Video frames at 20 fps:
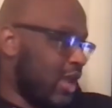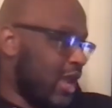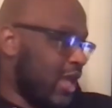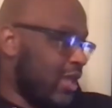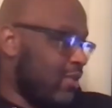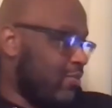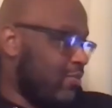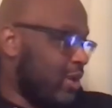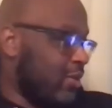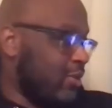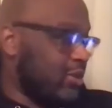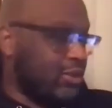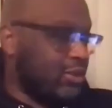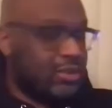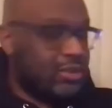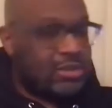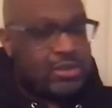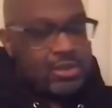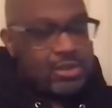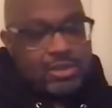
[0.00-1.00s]
Alabama.
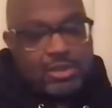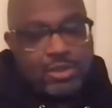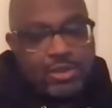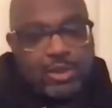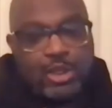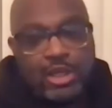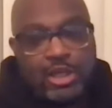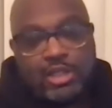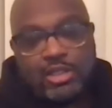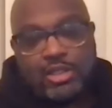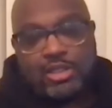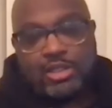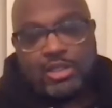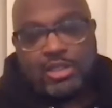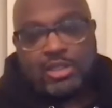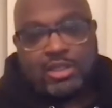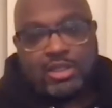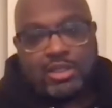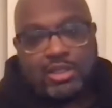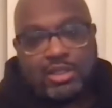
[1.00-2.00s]
Yeah, I didn't
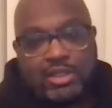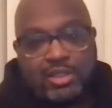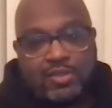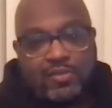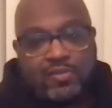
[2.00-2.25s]
know that, but I